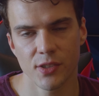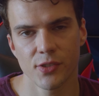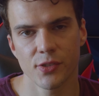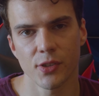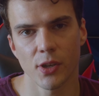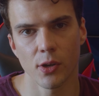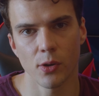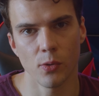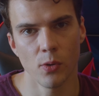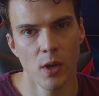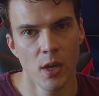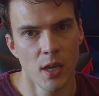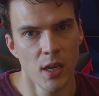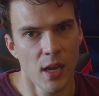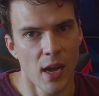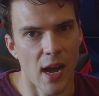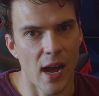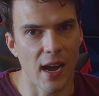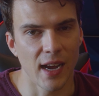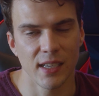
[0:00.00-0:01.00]
So
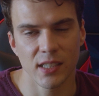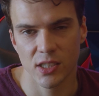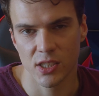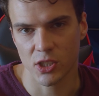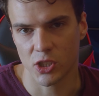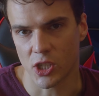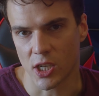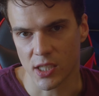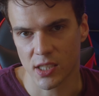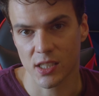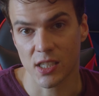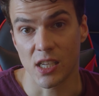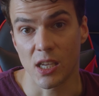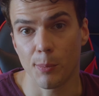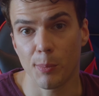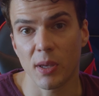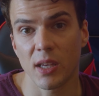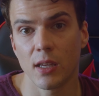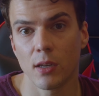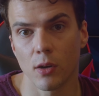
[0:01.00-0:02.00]
I suggest
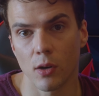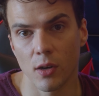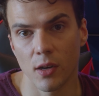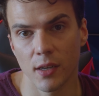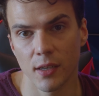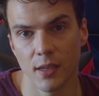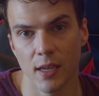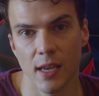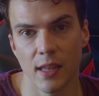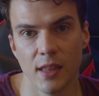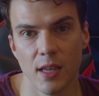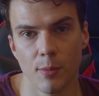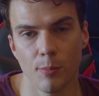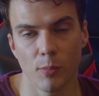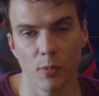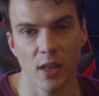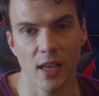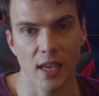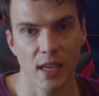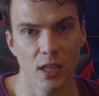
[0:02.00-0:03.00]
keeping it on and
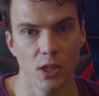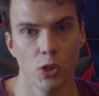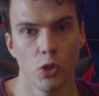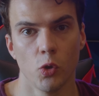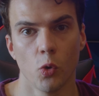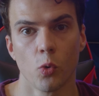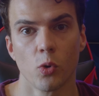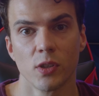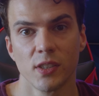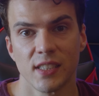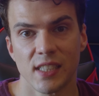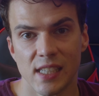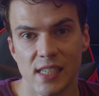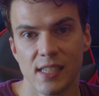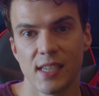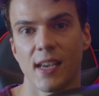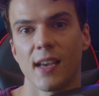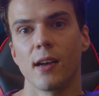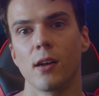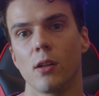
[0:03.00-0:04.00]
then laying your
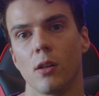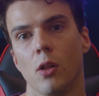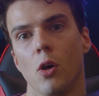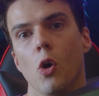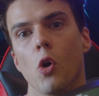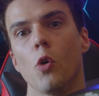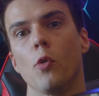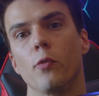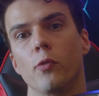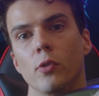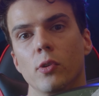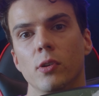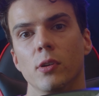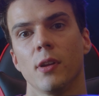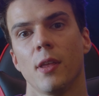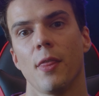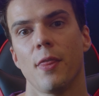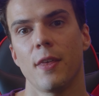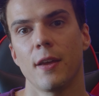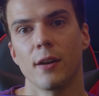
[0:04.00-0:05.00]
decal over
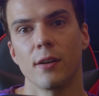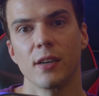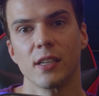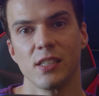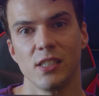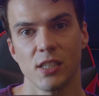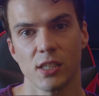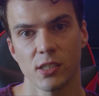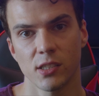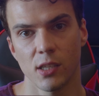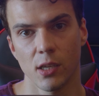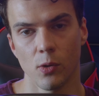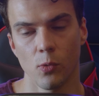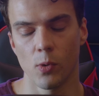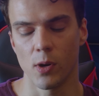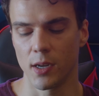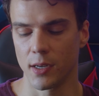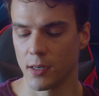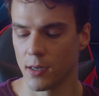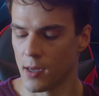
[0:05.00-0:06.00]
their existing
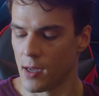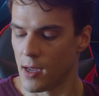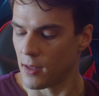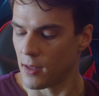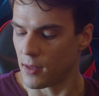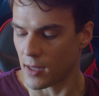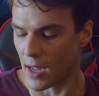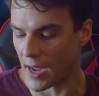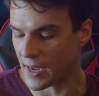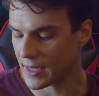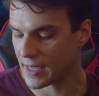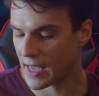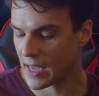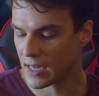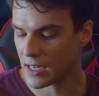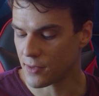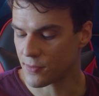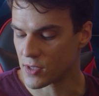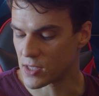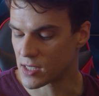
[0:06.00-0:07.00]
one. I
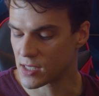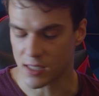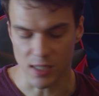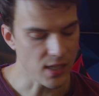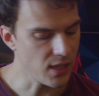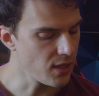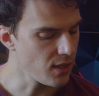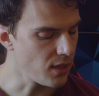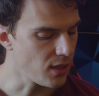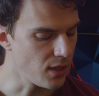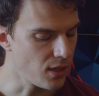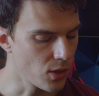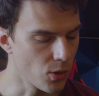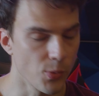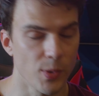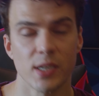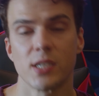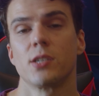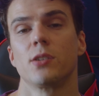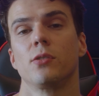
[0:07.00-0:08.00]
can't even see the
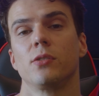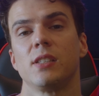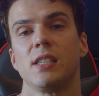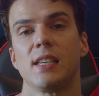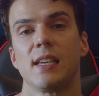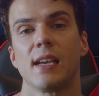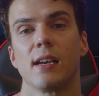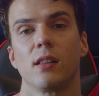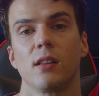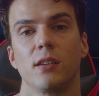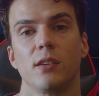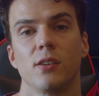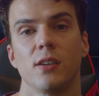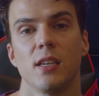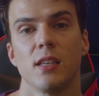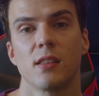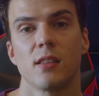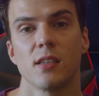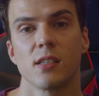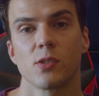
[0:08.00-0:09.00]
original decal
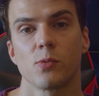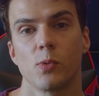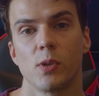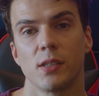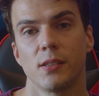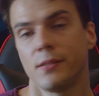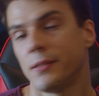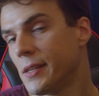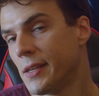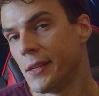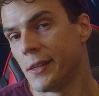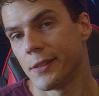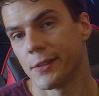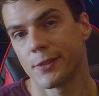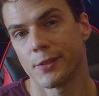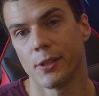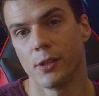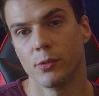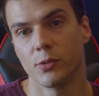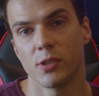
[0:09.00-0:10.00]
underneath this one,
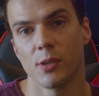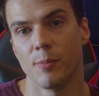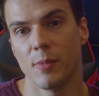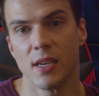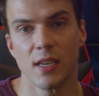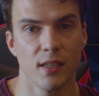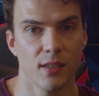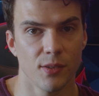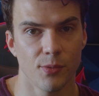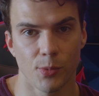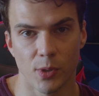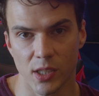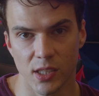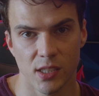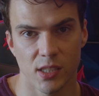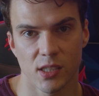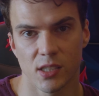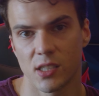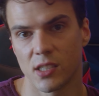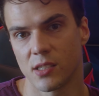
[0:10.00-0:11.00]
so to me, it really
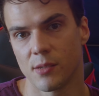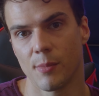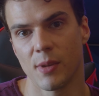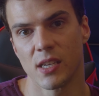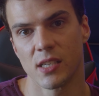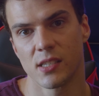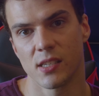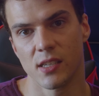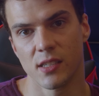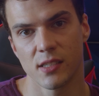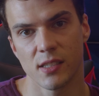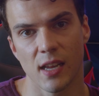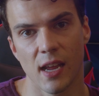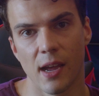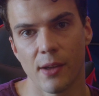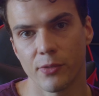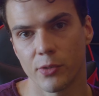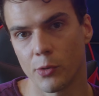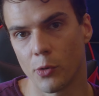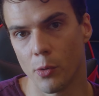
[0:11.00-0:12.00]
just doesn't make sense to
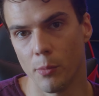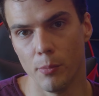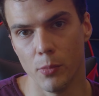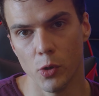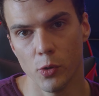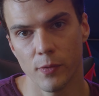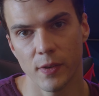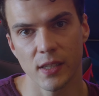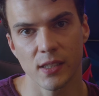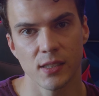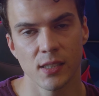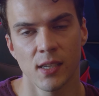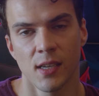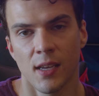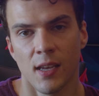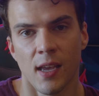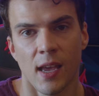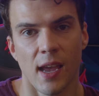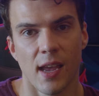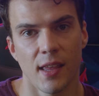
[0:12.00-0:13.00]
have to remove it
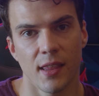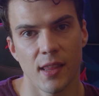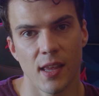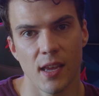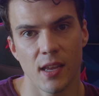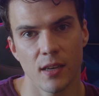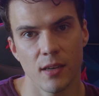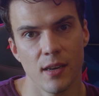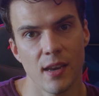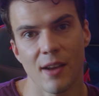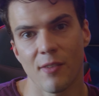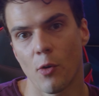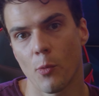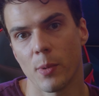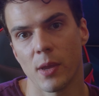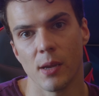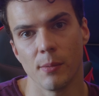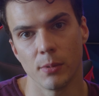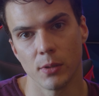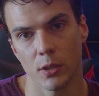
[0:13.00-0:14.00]
and then never
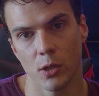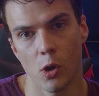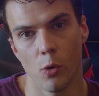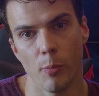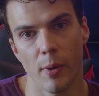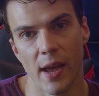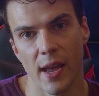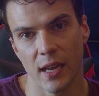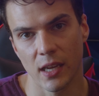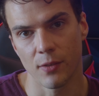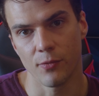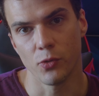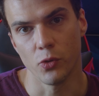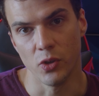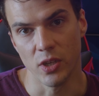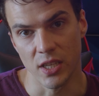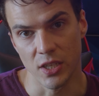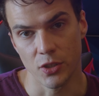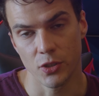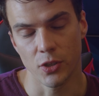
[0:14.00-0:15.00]
be able to go back if you
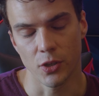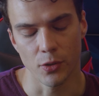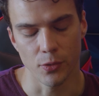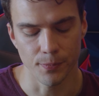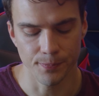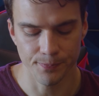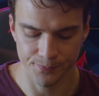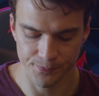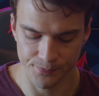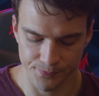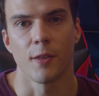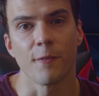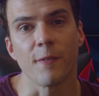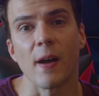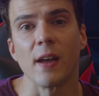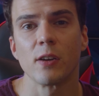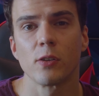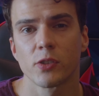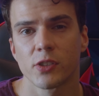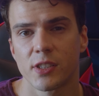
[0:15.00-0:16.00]
need to. The
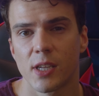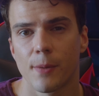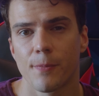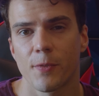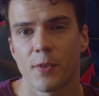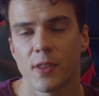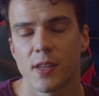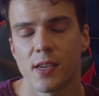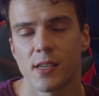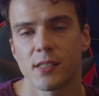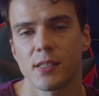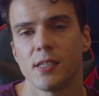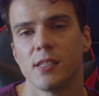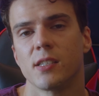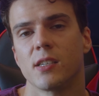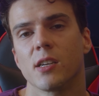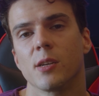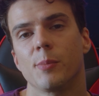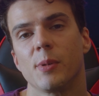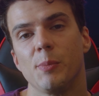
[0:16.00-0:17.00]
final step for this
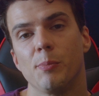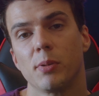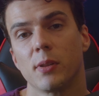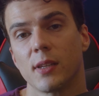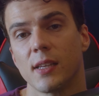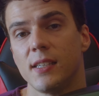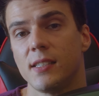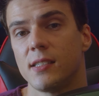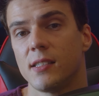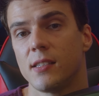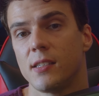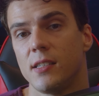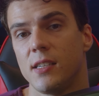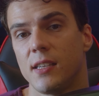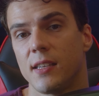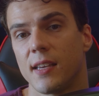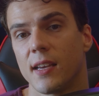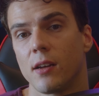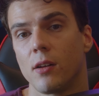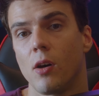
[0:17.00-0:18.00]
is going to be placing the
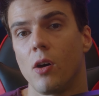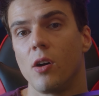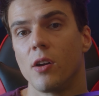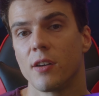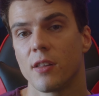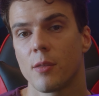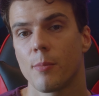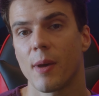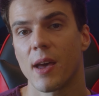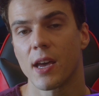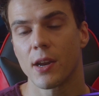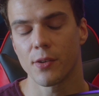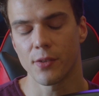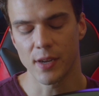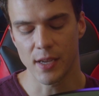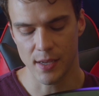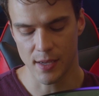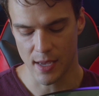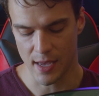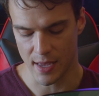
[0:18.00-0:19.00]
decal onto the
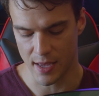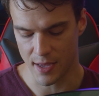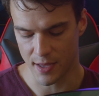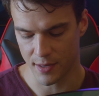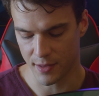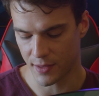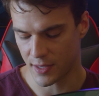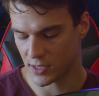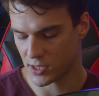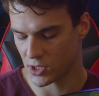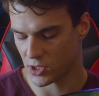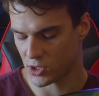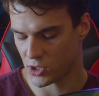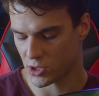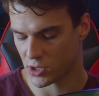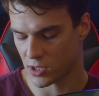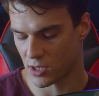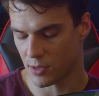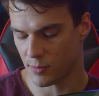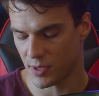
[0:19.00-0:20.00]
battery, and this is
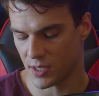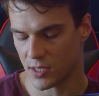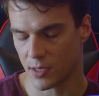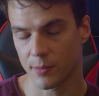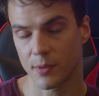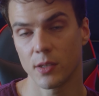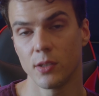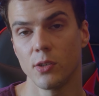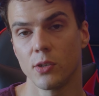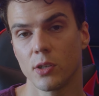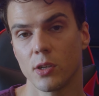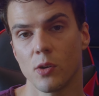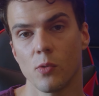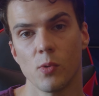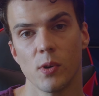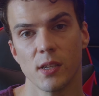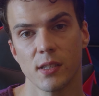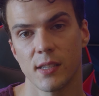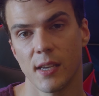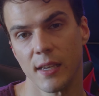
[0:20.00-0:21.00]
just going to be something you're going to
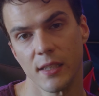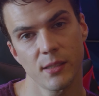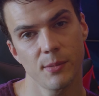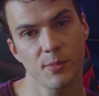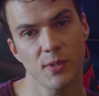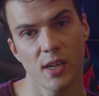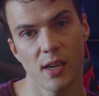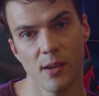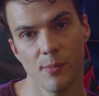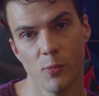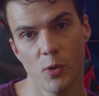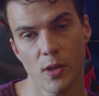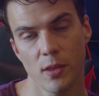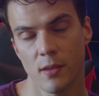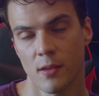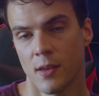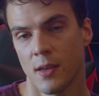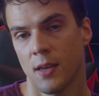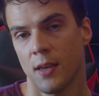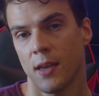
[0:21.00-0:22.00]
want to take some time
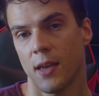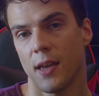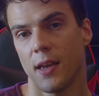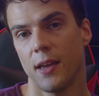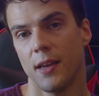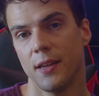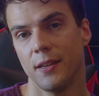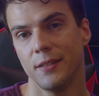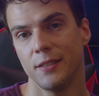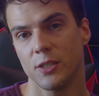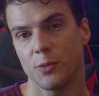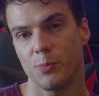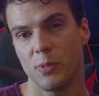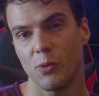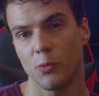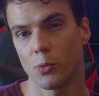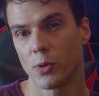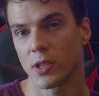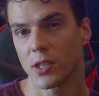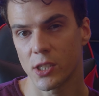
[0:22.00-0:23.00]
with and just
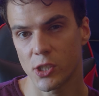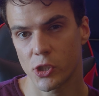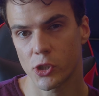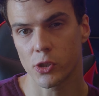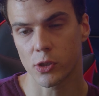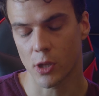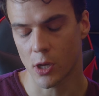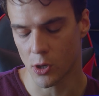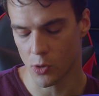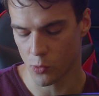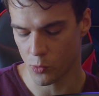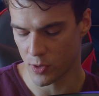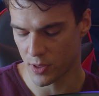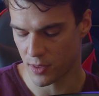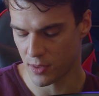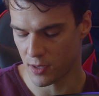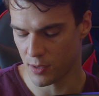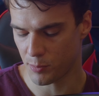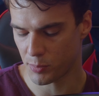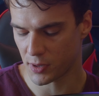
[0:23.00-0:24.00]
be really slow
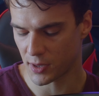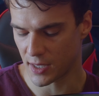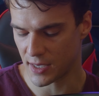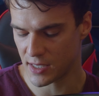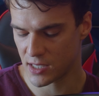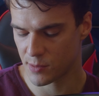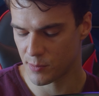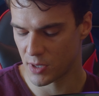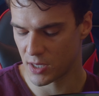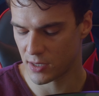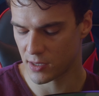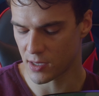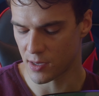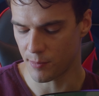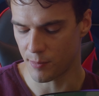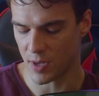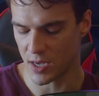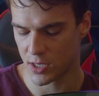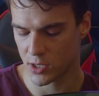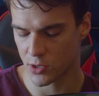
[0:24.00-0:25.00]
with the placement
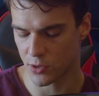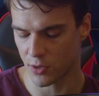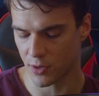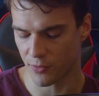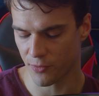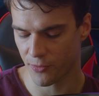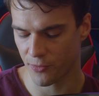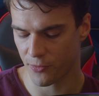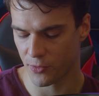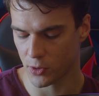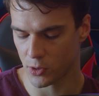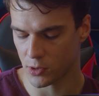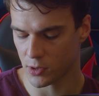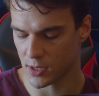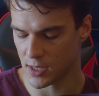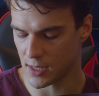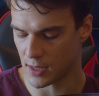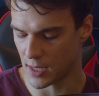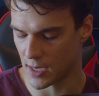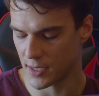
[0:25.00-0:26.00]
and make sure it
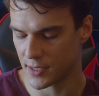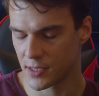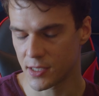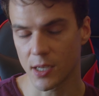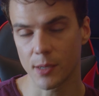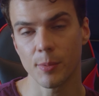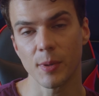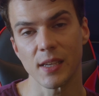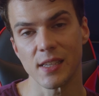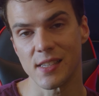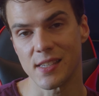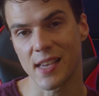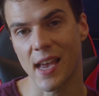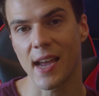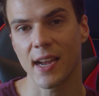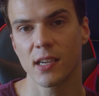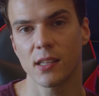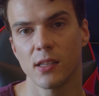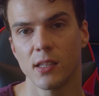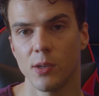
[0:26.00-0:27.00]
fully lines up
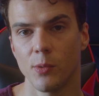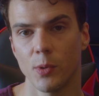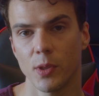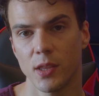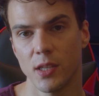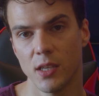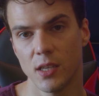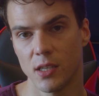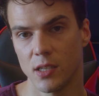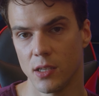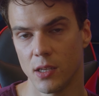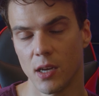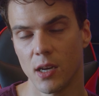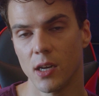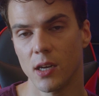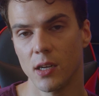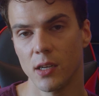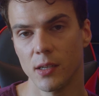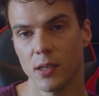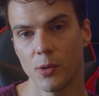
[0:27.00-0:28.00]
exactly with the
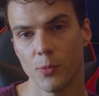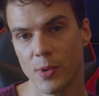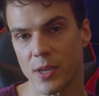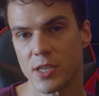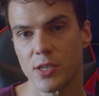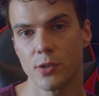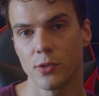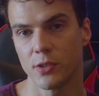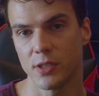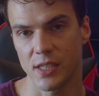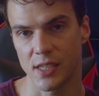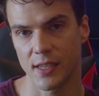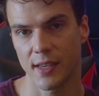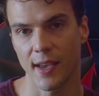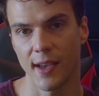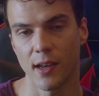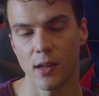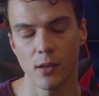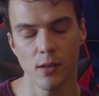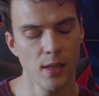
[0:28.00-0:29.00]
original
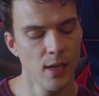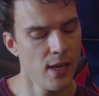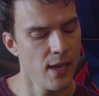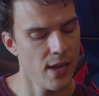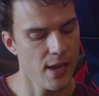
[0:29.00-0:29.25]
decal.